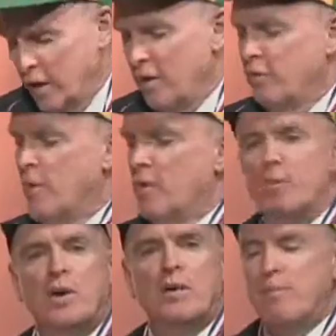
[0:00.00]
from a
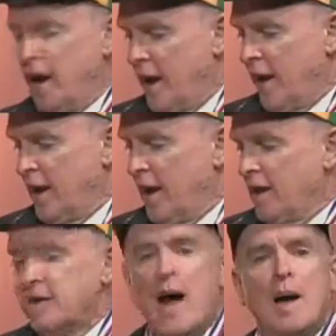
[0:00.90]
book by
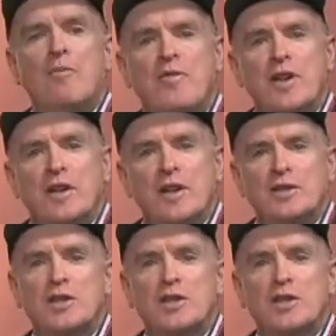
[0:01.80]
Tom Feeling's